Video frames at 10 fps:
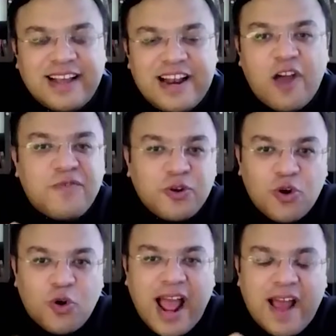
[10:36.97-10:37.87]
Now, if you
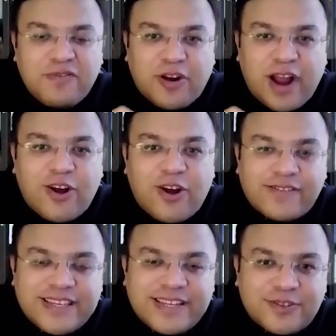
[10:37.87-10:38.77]
don't have the right
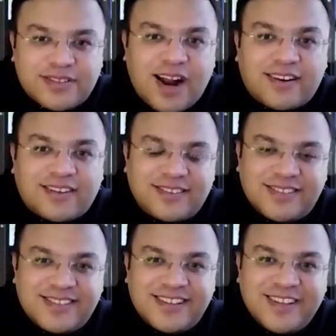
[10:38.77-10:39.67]
conversation starters,
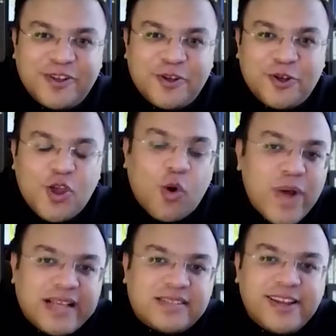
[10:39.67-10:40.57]
you're
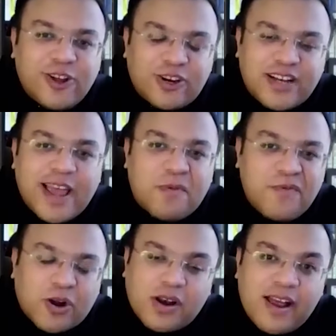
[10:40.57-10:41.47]
wasting your time of
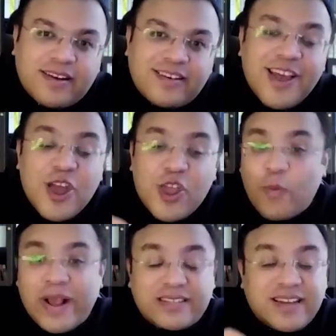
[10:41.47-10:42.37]
your client. You're
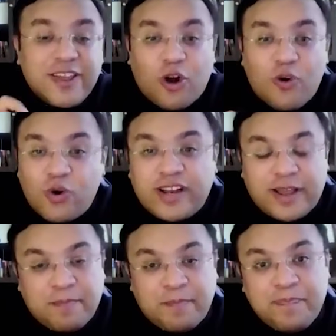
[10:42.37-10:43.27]
wasting your own time.